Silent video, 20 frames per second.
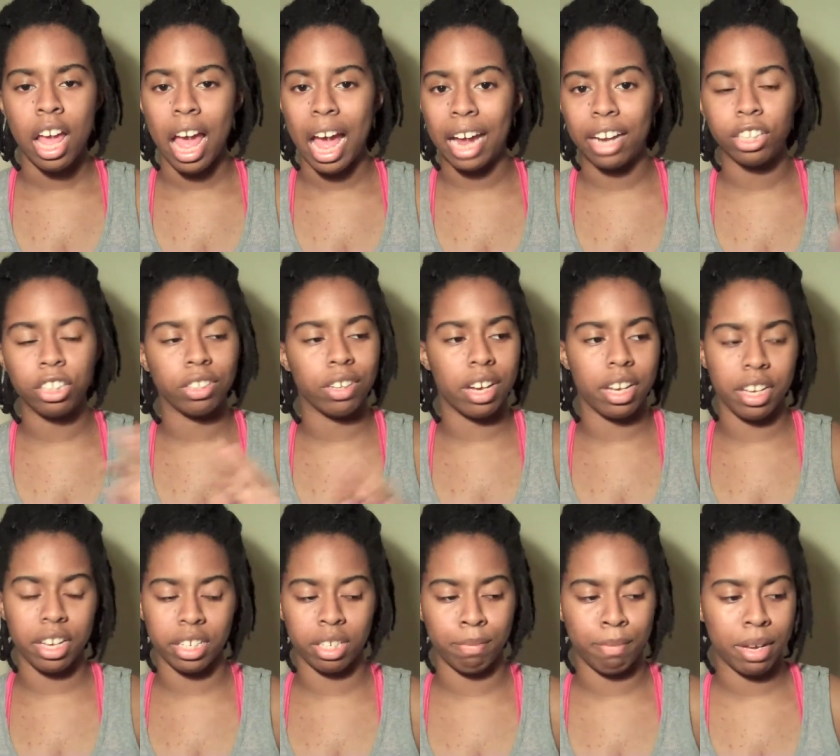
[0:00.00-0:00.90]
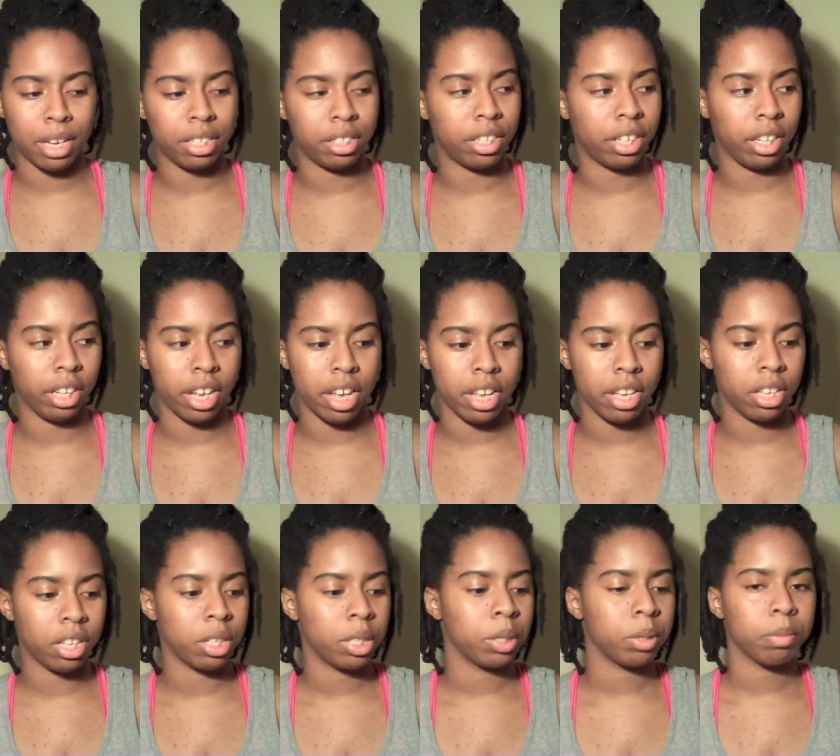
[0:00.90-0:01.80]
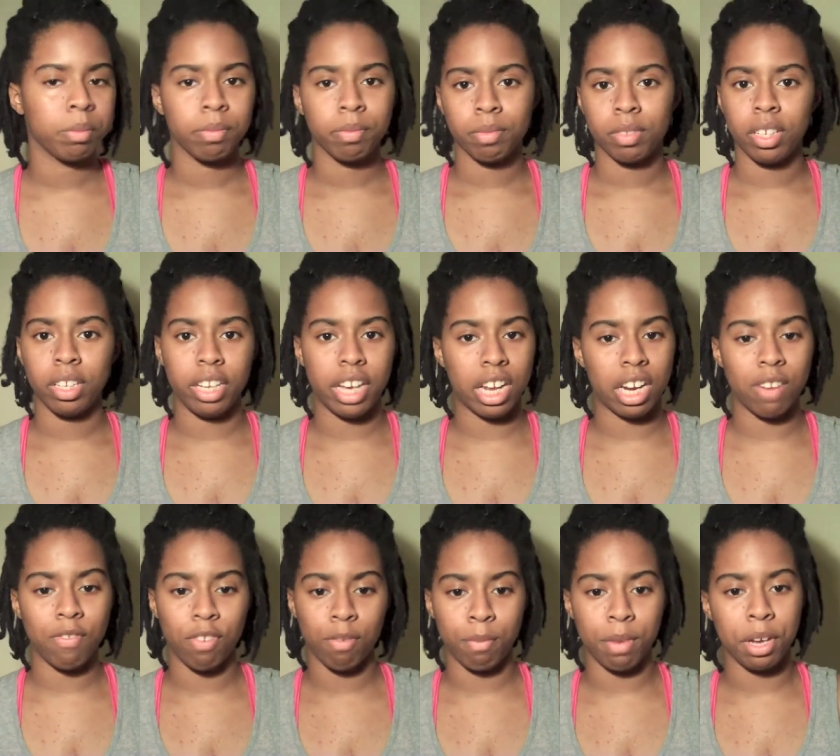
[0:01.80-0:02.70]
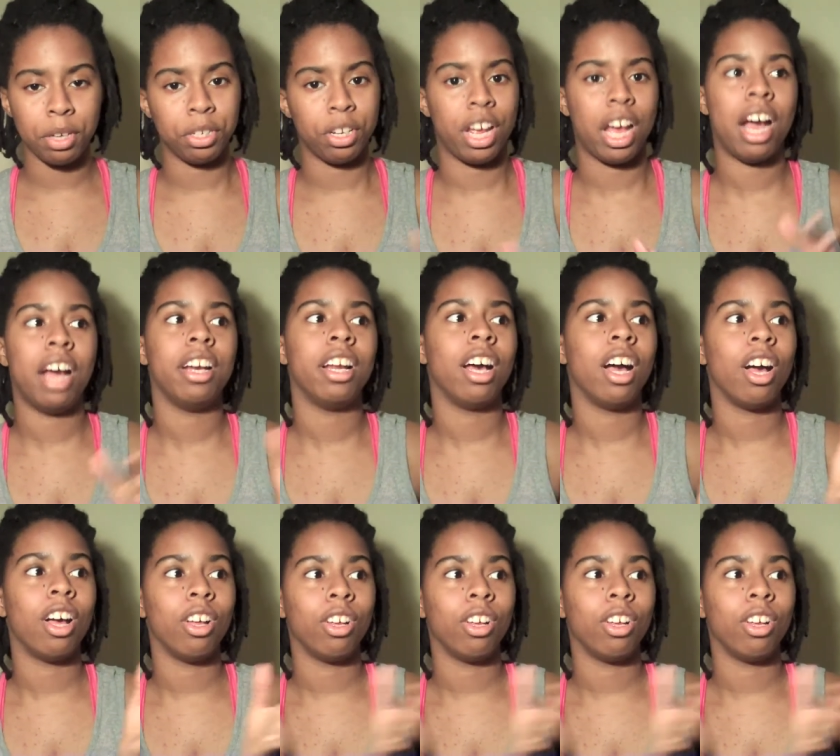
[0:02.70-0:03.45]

and trying his best to, like, get information. And